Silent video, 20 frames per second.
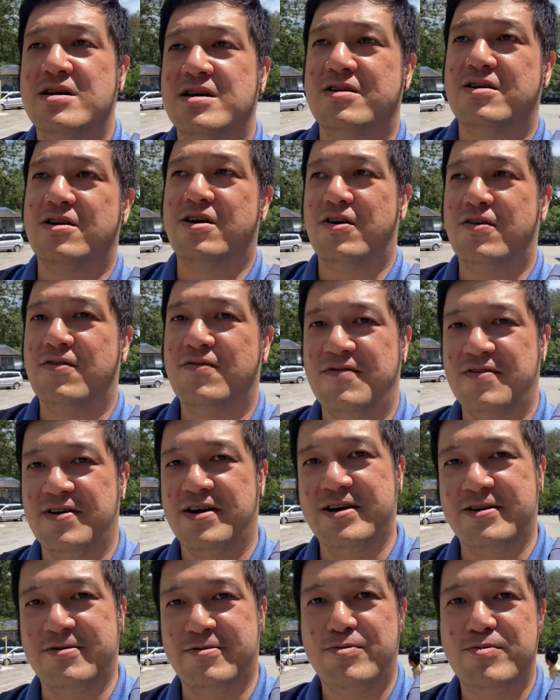of
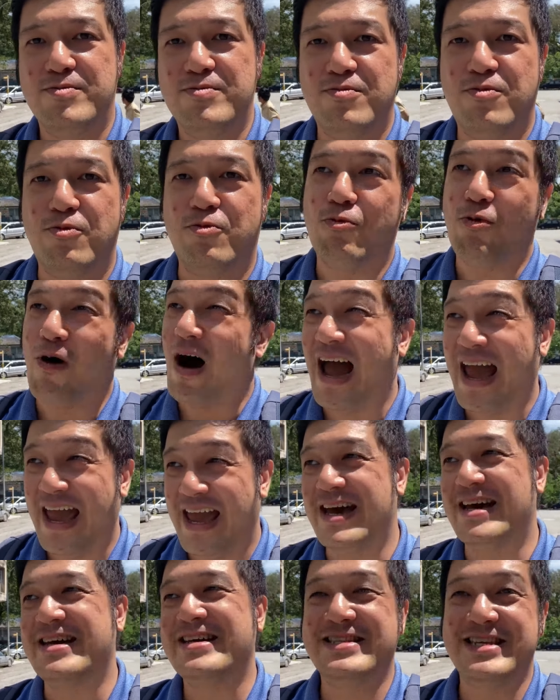
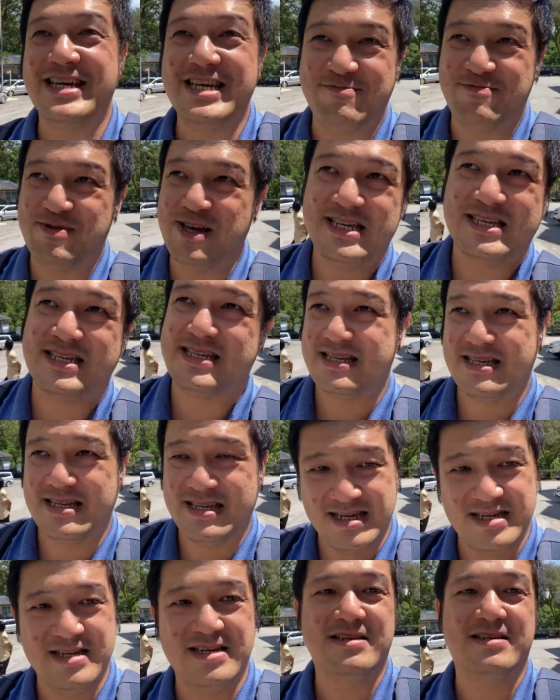why this place
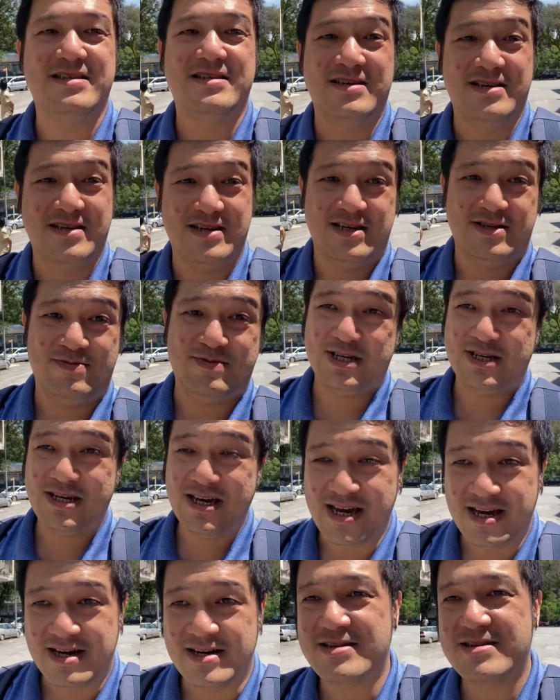
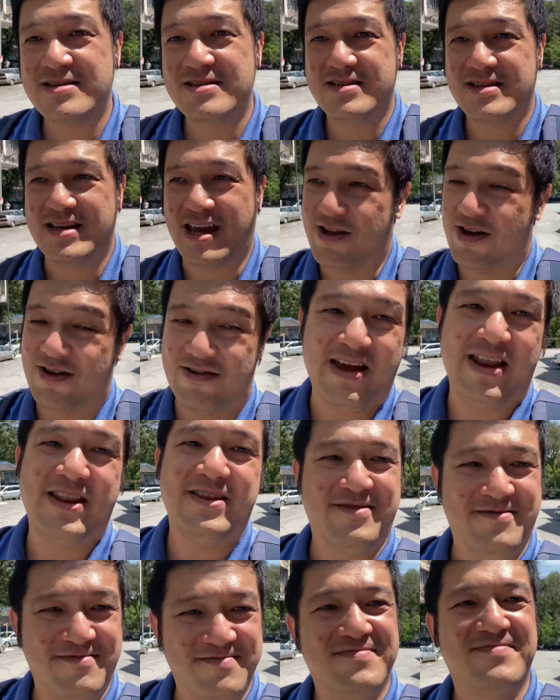especially cannot rent,
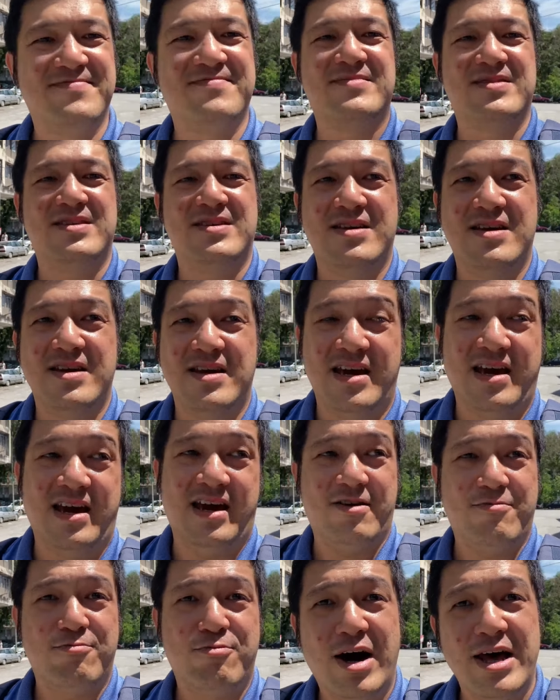
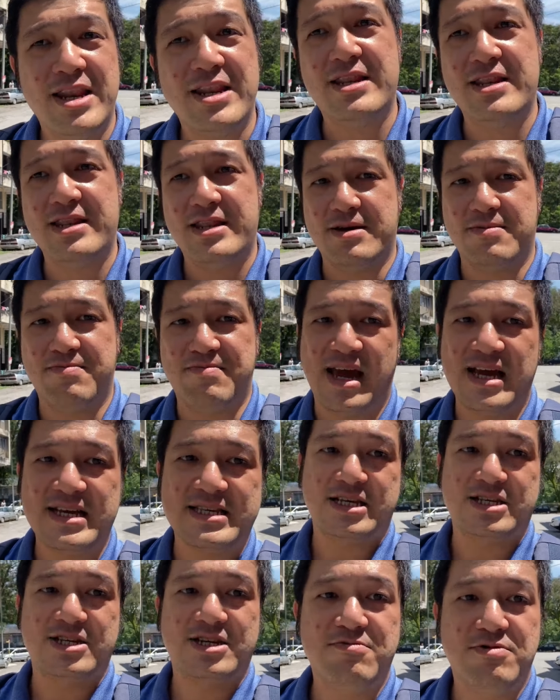and what the banks
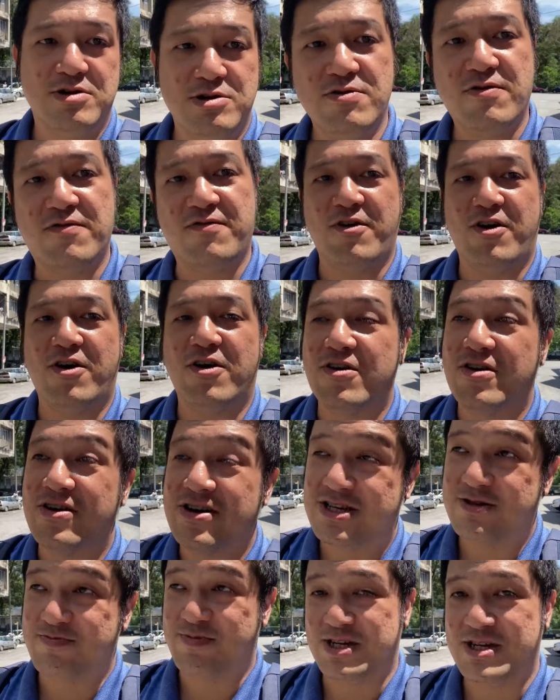actually will look for,
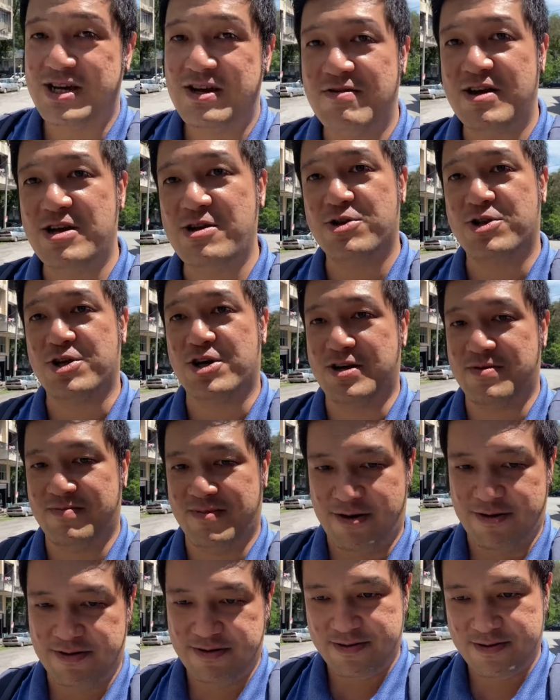especially when you talk
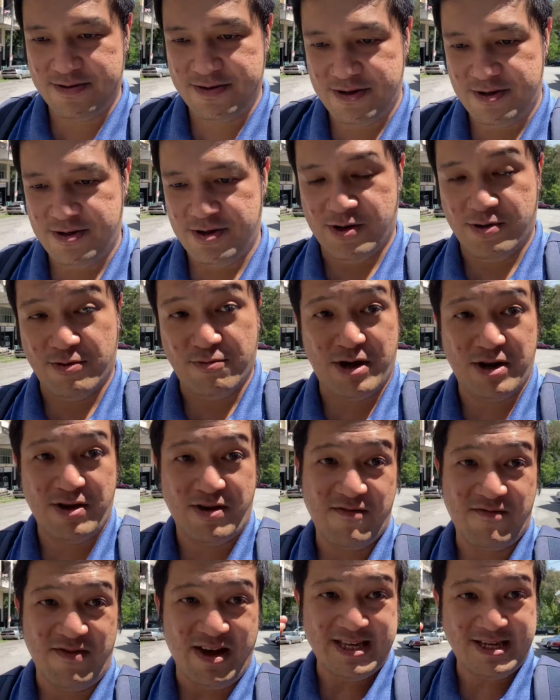about want to
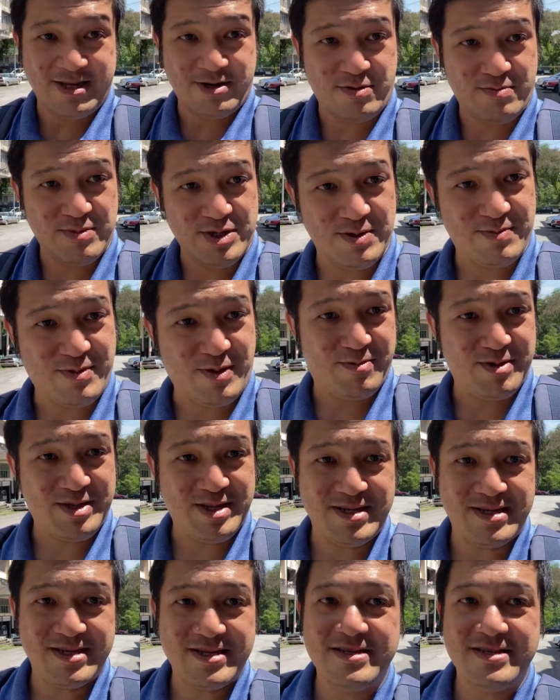invest in commercial properties.